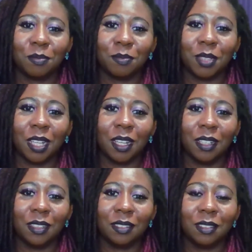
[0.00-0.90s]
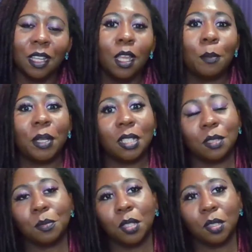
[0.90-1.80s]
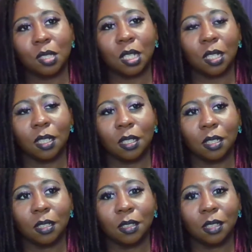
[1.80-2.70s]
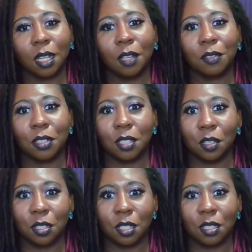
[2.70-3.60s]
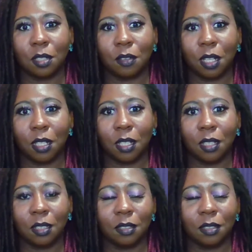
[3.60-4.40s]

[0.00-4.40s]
Yay. But it's music. I have an associate's degree in it,